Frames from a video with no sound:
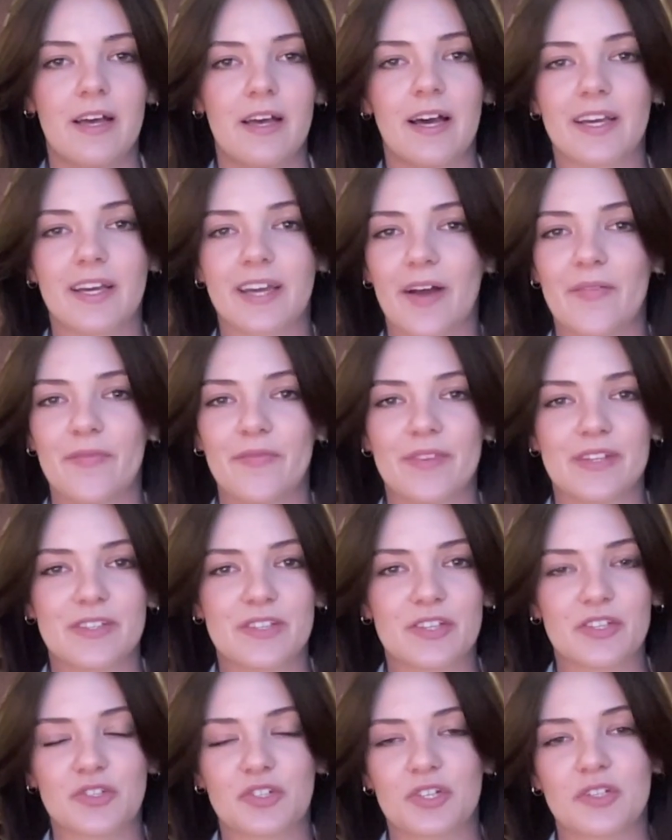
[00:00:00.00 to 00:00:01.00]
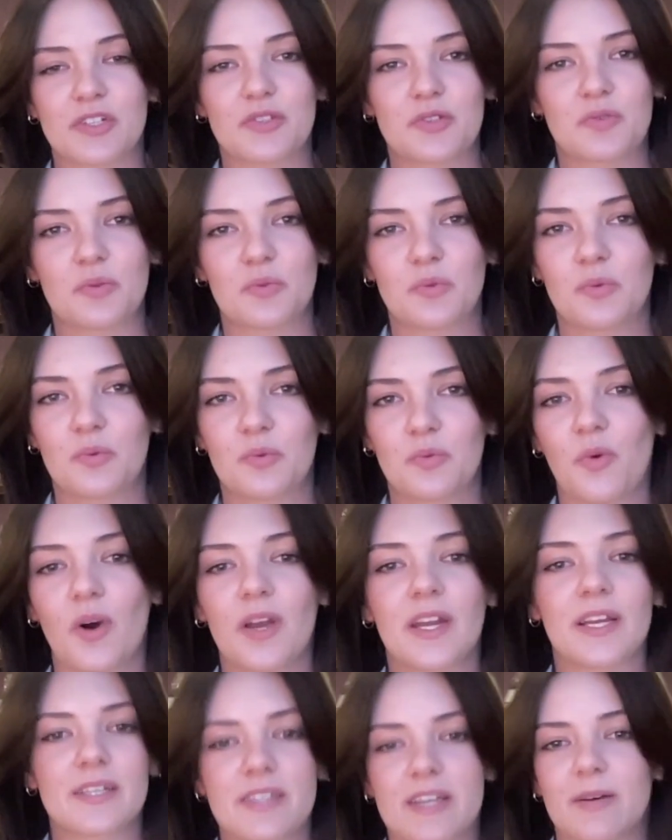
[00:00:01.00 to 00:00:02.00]
Again, this is just one
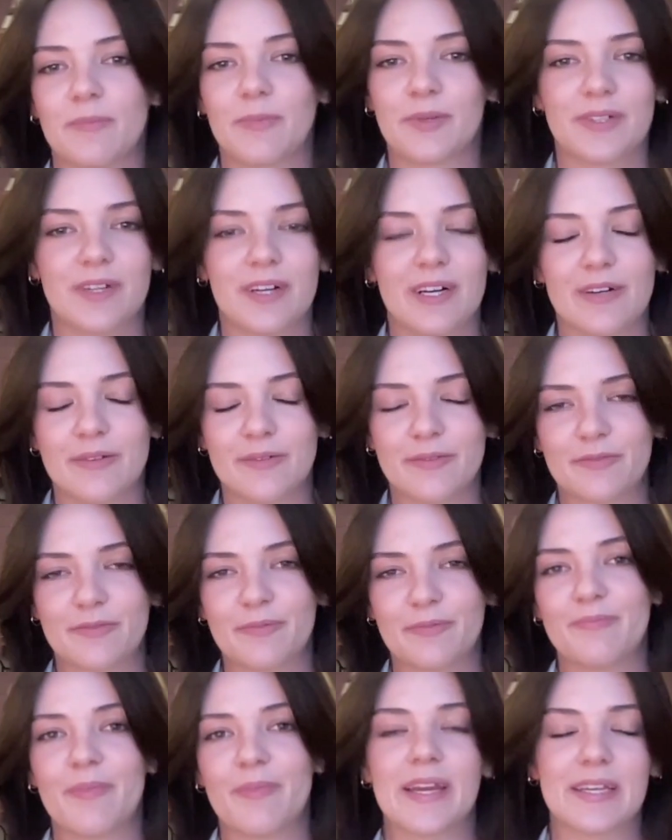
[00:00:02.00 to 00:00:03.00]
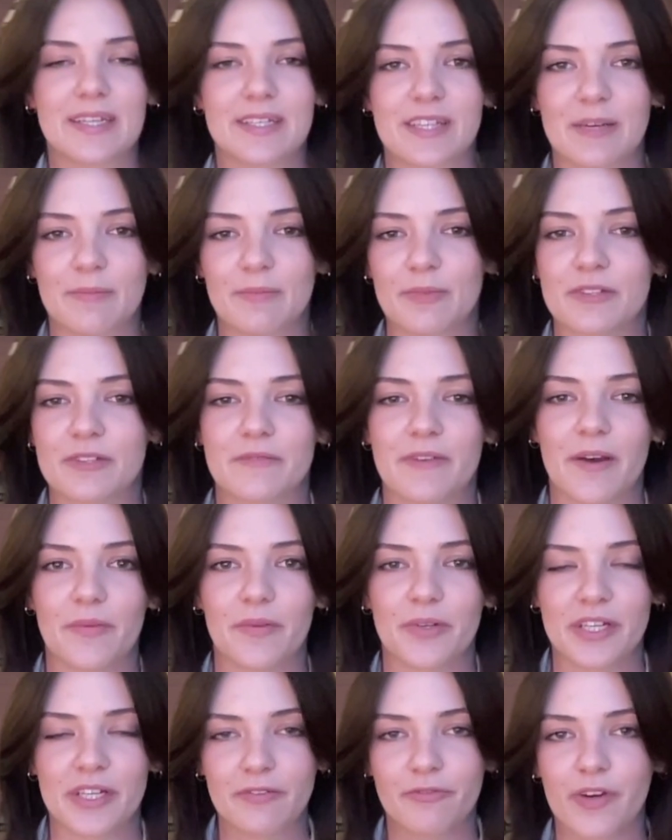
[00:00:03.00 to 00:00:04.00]
example of many examples of how
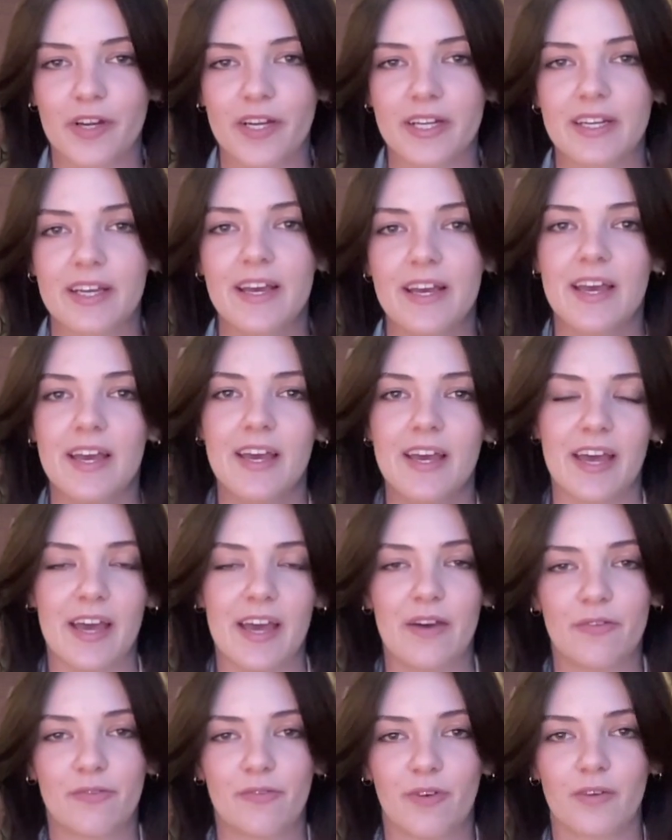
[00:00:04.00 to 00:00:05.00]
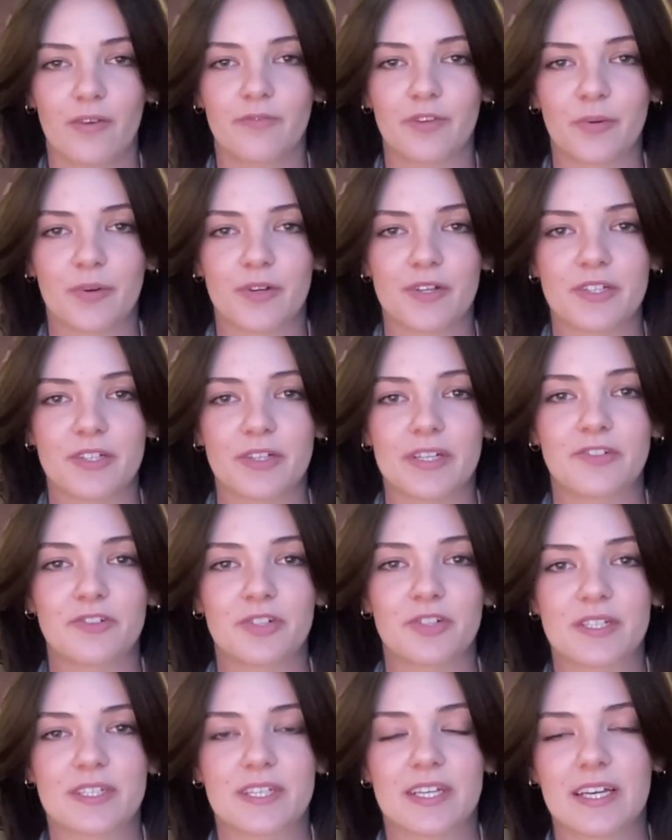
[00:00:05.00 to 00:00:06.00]
they're different. If our viewers are
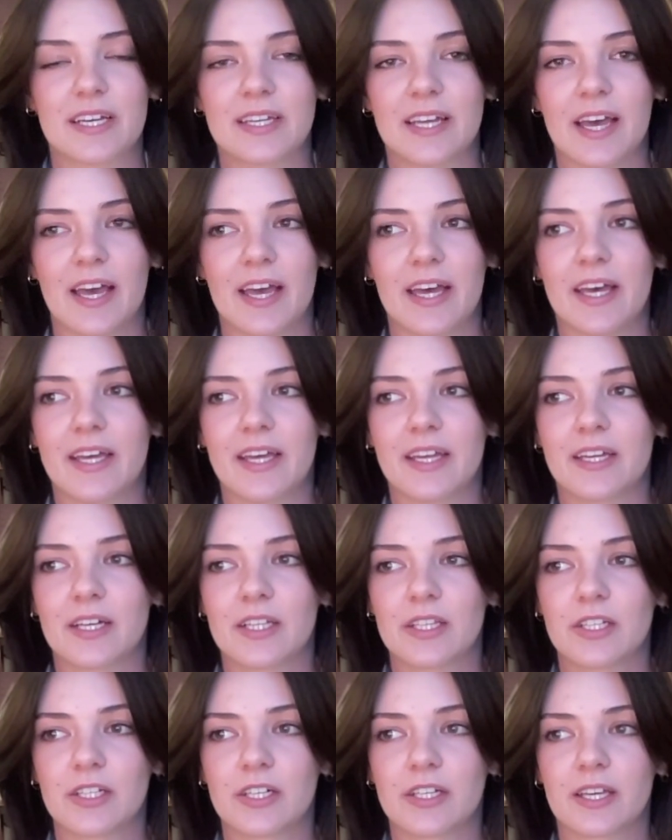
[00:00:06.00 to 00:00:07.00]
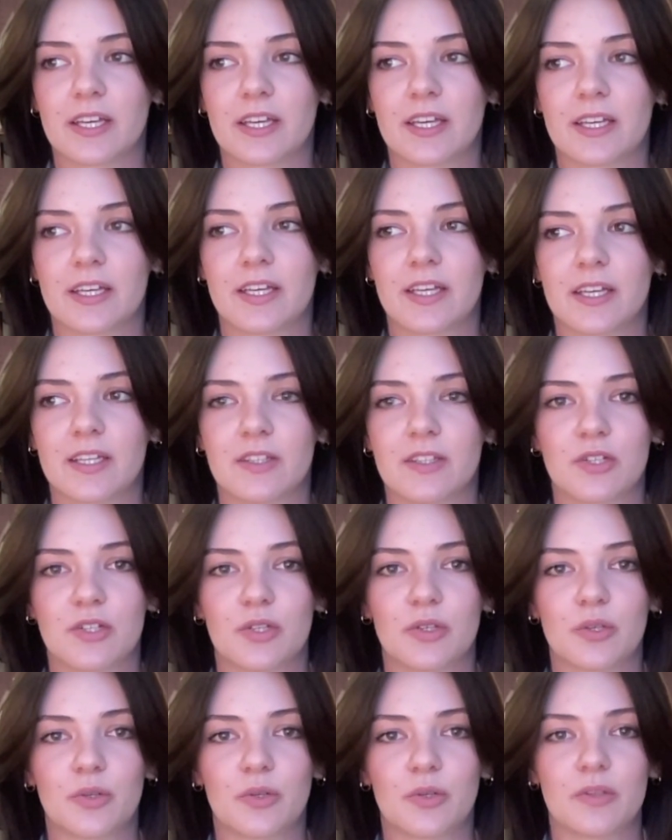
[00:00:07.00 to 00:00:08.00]
interested in looking
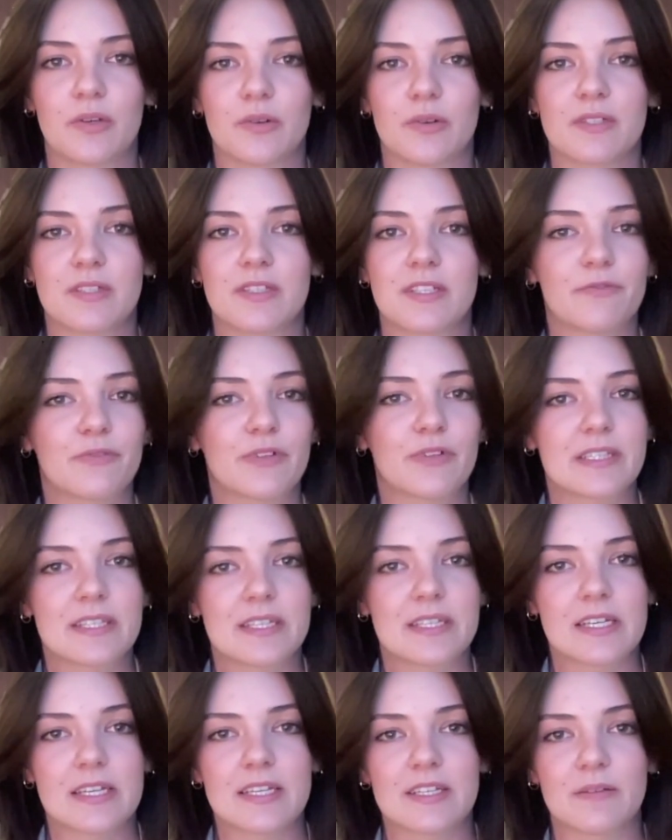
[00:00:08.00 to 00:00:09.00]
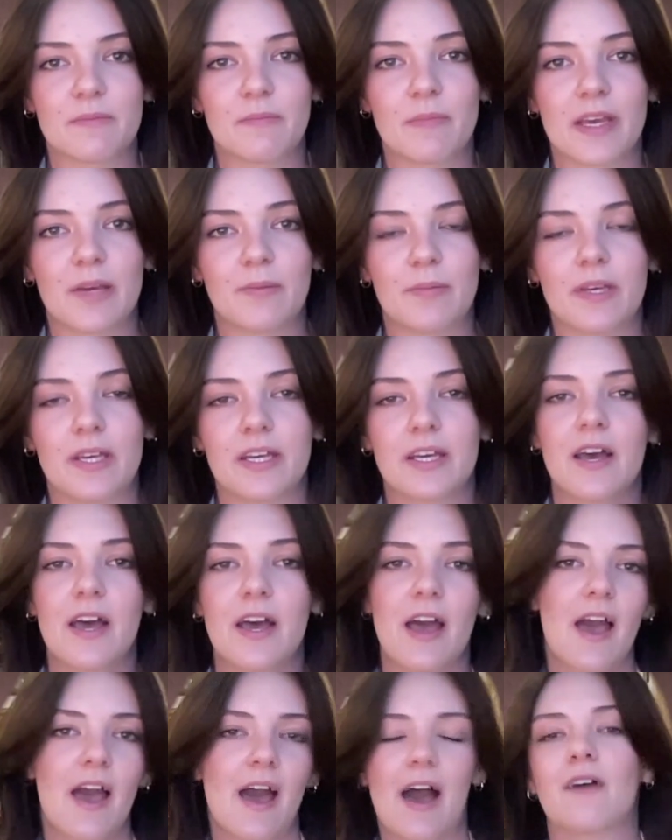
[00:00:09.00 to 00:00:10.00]
into those differences and maybe
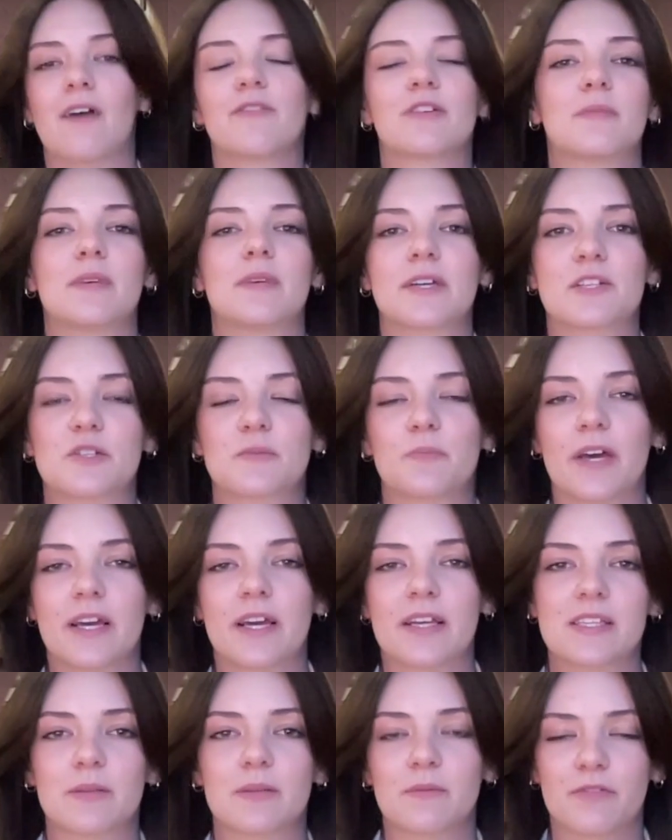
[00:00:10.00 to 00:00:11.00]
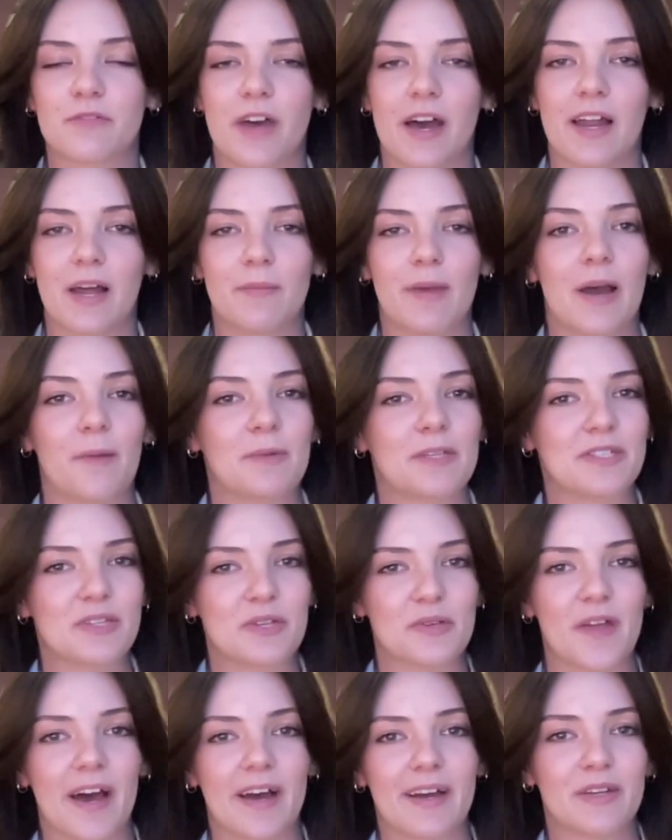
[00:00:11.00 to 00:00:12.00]
having me explain some of that, I'm happy to
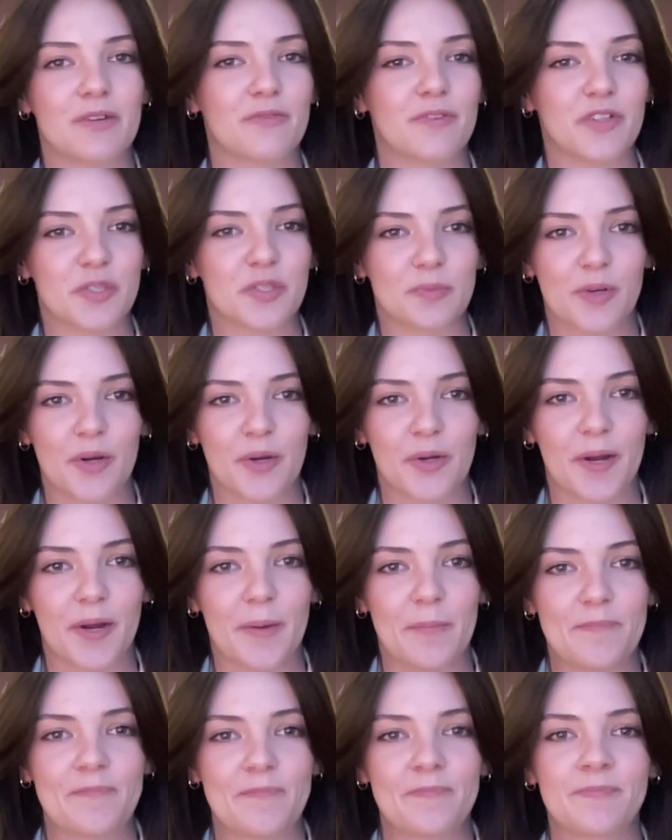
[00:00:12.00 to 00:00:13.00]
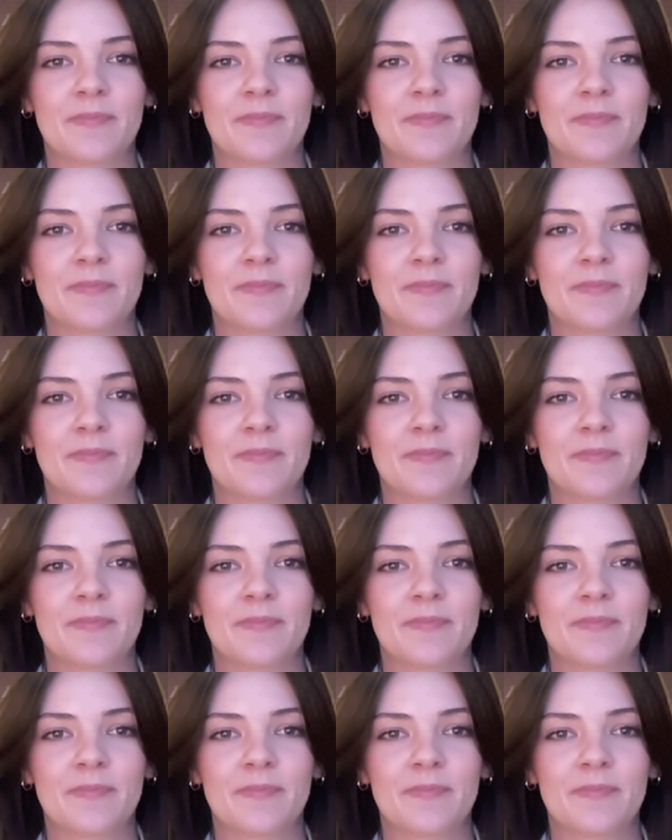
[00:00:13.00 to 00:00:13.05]
do that in a future program.